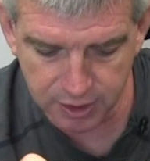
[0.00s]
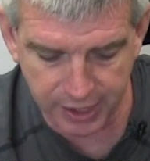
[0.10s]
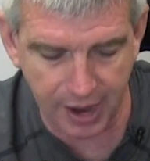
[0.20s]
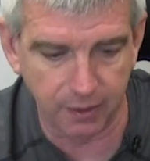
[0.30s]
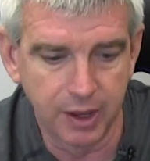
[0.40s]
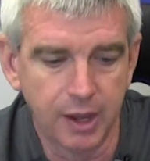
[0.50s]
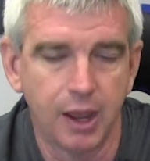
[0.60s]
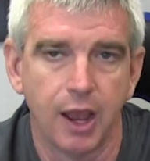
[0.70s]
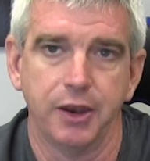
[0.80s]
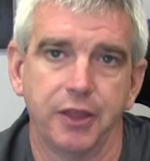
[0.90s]
Now,
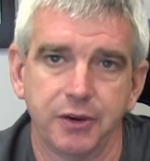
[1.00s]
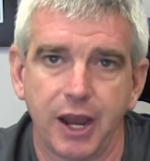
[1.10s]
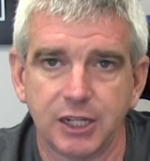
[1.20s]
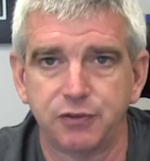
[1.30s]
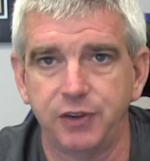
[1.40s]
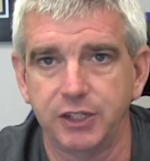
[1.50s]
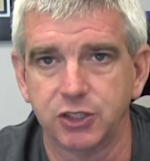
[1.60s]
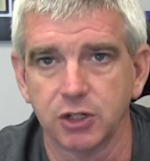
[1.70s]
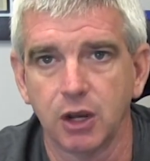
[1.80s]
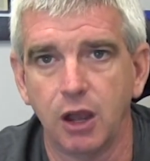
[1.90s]
another nice
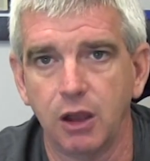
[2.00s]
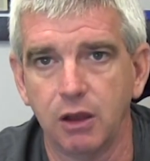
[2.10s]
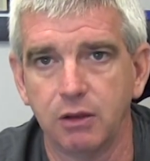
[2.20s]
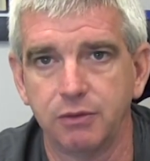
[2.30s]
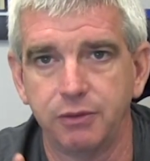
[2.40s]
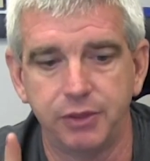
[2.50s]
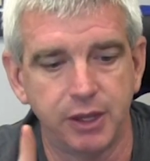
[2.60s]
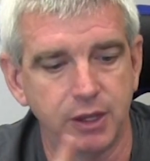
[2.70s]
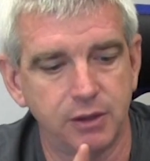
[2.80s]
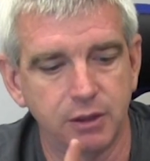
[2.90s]
feature of
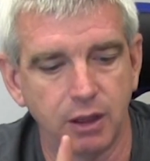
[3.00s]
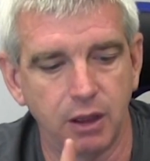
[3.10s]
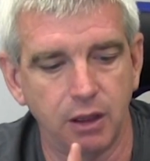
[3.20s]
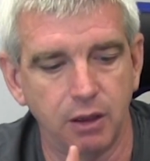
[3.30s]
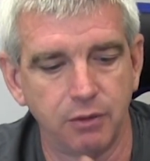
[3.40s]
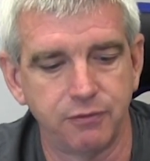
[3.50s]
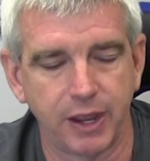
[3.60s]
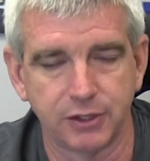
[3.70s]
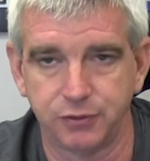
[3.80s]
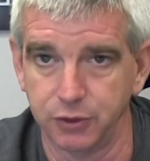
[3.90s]
the uh,
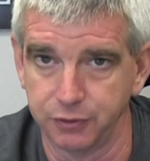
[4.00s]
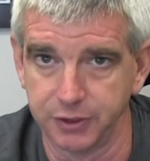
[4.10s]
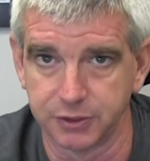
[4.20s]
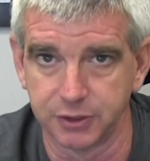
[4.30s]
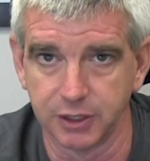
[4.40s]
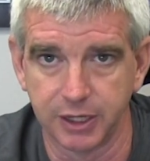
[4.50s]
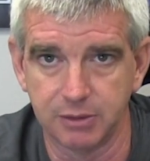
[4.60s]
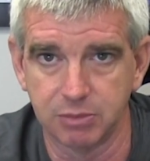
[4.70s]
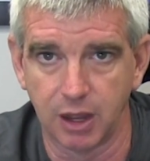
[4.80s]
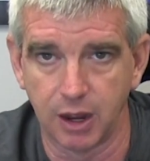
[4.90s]
FASS fuel filter
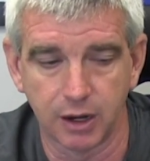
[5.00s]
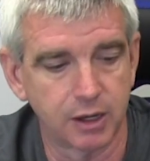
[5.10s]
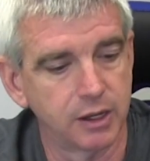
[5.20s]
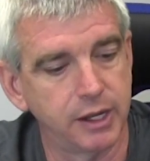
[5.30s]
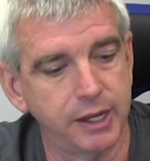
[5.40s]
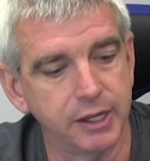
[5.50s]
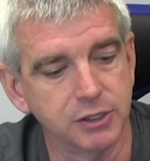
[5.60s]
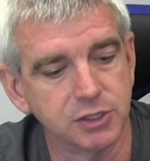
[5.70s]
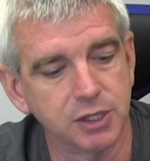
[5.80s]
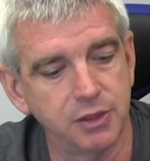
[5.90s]
delete block
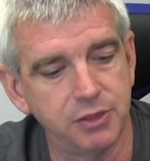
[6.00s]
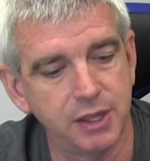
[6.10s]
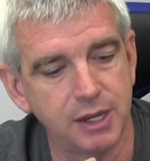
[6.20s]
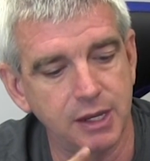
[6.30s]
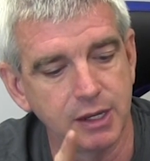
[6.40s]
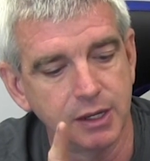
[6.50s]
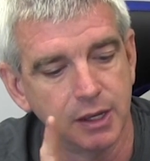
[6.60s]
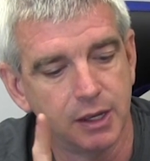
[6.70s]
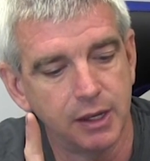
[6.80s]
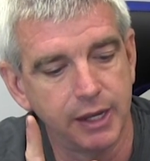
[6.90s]
is the
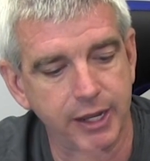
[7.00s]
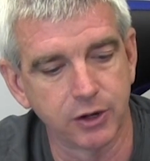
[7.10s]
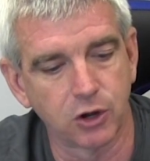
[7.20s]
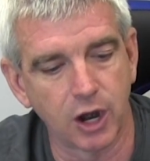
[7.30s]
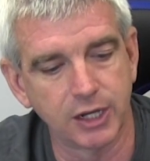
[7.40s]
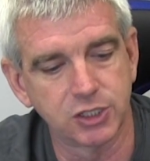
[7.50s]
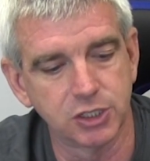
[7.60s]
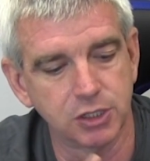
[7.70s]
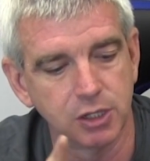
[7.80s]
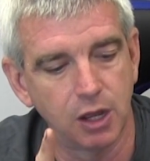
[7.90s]

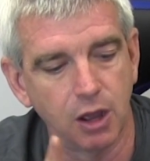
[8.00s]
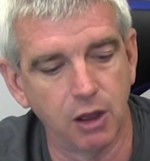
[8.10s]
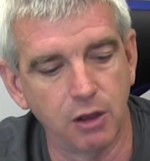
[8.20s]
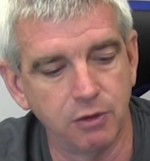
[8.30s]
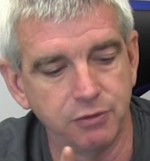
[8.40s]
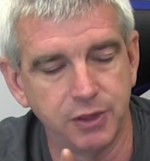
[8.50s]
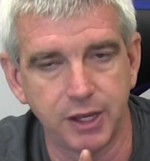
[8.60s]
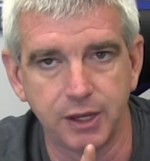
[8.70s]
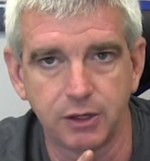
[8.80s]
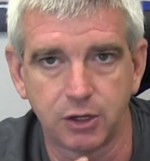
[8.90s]
integration of
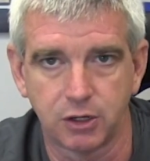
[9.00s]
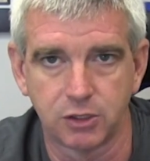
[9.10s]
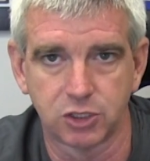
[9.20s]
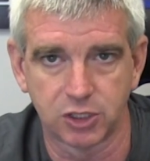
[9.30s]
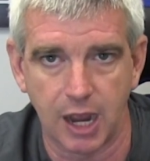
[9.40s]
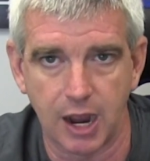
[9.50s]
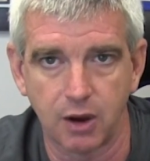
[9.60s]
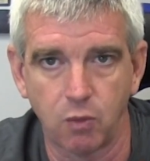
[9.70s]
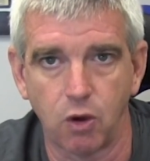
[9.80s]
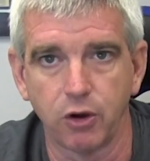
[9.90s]
the
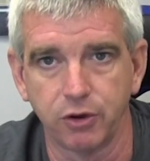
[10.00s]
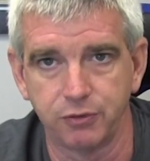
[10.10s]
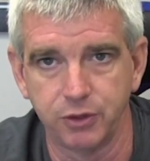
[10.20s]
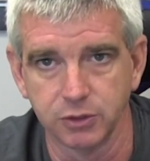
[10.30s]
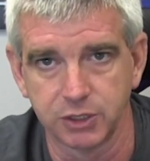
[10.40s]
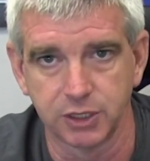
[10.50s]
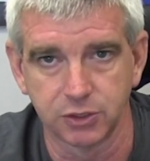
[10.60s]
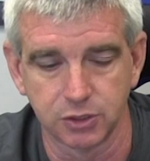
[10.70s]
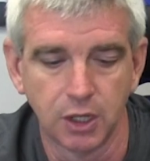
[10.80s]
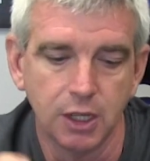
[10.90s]
stock water and fuel
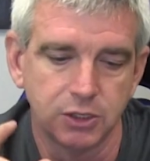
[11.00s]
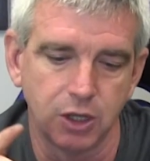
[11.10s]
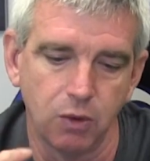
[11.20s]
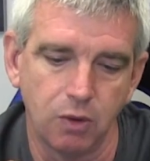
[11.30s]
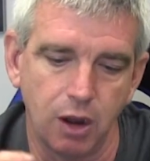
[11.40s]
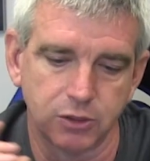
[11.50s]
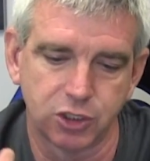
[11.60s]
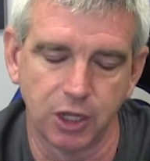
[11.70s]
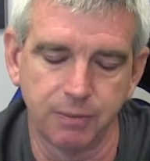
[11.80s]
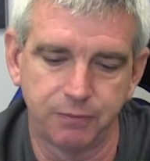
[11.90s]
sensor. So on
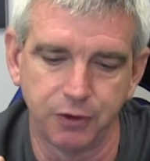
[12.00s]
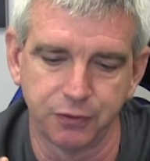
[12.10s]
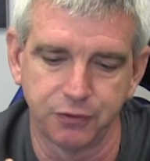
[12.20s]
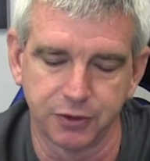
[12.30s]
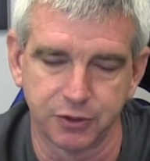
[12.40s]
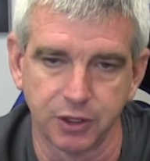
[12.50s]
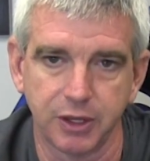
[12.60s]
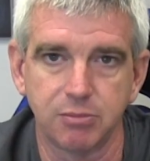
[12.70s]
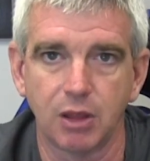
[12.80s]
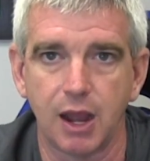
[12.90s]
some fuel filter
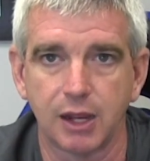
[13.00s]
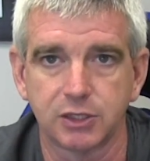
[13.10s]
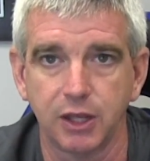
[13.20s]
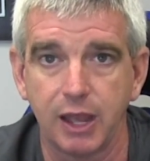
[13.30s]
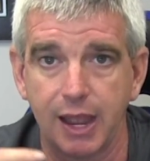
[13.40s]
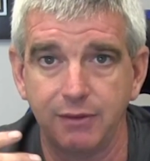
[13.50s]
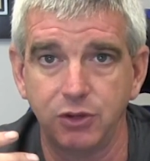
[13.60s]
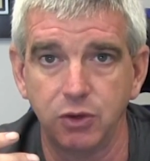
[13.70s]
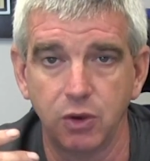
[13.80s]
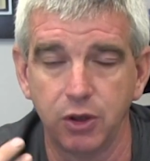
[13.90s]
delete blocks, they'll have
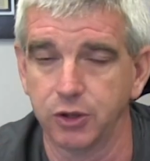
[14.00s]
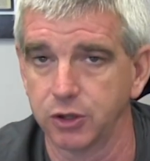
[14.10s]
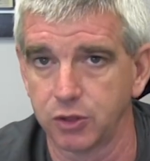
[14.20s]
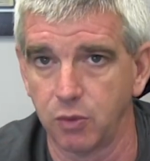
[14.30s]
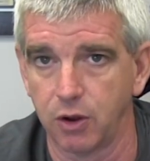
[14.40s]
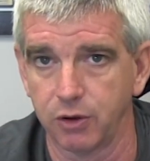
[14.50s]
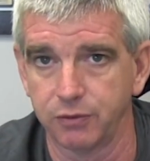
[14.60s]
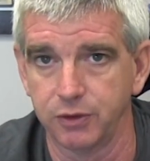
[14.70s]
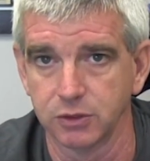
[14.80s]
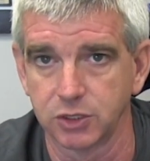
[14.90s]
you unhook the water
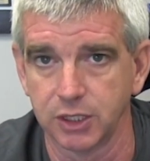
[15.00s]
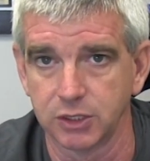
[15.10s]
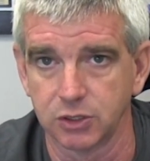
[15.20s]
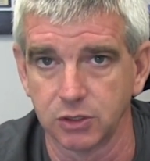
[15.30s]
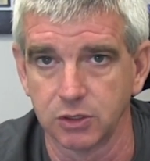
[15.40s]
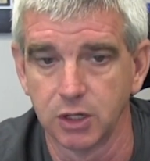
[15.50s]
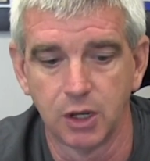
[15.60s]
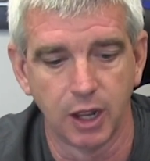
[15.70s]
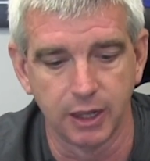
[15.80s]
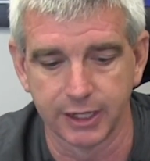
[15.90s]
and fuel sensor
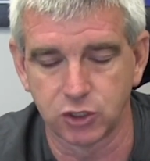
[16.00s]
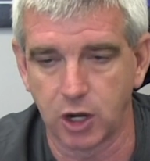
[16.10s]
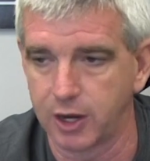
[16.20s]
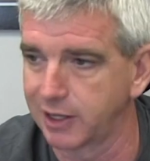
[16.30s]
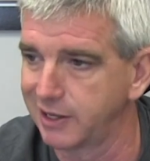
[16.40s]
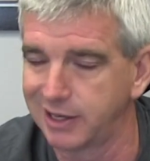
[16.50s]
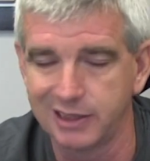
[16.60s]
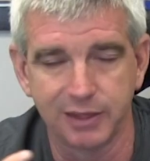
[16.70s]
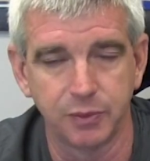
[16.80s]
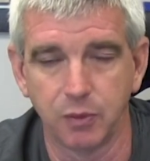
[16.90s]
electronically,
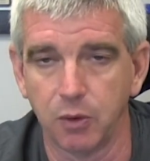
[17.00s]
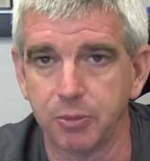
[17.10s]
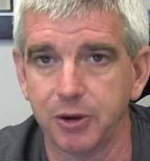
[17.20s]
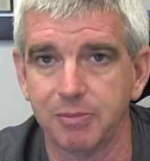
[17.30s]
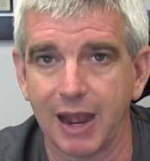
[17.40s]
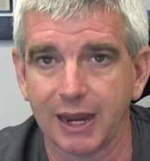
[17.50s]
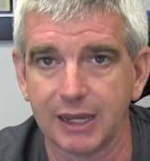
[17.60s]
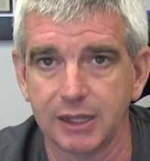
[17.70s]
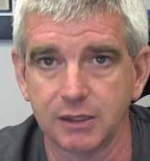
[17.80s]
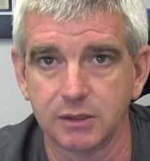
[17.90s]
then we won't put it
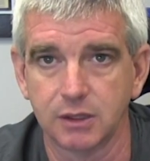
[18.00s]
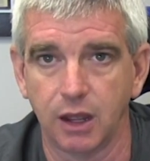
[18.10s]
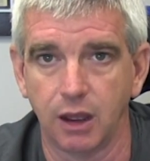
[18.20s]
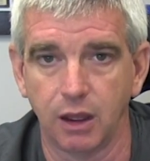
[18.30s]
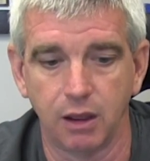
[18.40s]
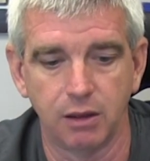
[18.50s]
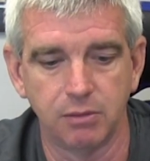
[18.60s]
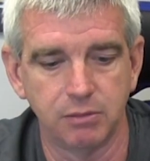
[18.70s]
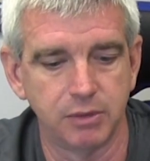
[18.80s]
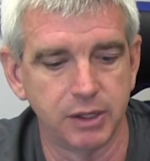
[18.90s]
back in,
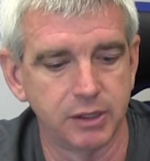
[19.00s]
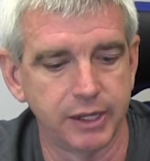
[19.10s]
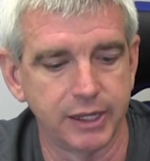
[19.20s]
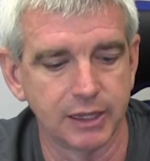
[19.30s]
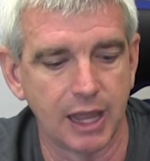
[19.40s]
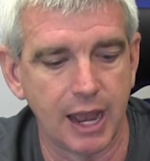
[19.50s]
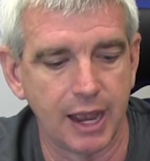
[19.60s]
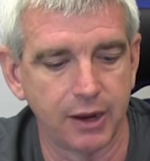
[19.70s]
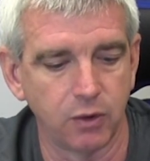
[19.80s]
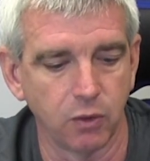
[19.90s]
uh, in
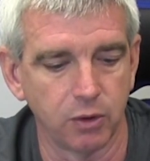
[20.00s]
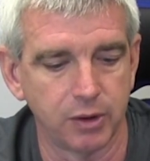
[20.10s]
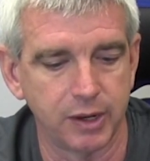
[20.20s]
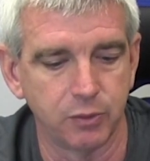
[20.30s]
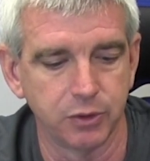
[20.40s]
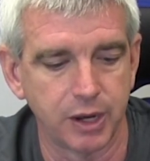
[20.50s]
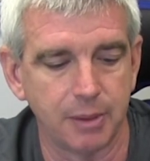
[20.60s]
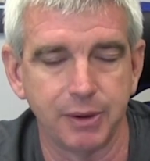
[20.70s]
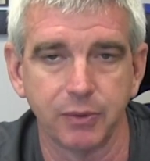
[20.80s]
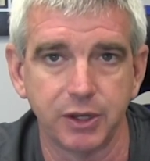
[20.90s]
line or it will
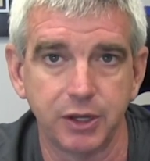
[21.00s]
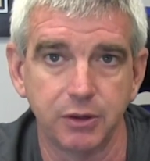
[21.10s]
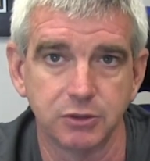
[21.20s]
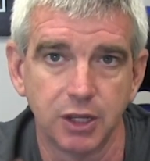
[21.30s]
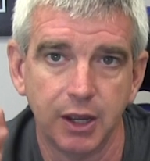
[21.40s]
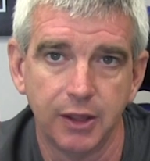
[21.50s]
not be reused.